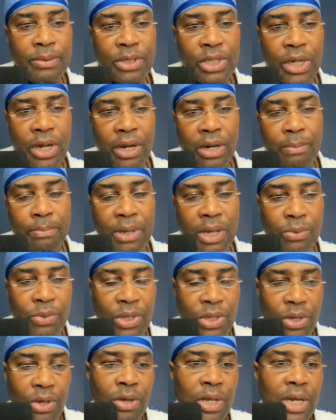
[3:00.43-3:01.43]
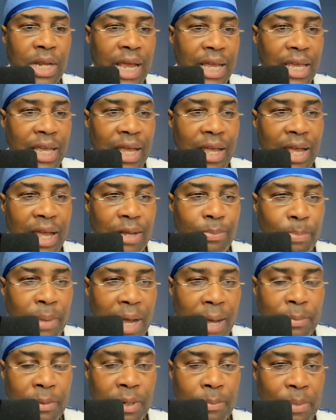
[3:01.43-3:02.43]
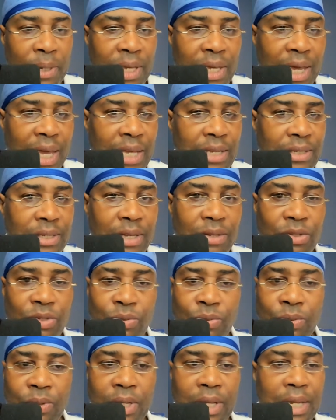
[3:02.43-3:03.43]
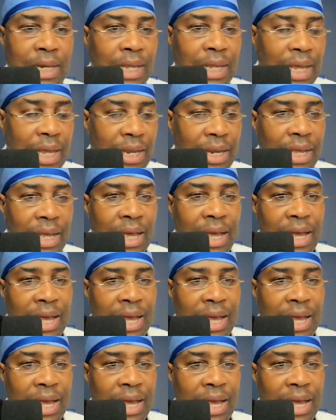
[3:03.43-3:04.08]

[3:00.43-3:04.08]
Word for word: sharing a bit with you. And I get I popped up a case that's really neat.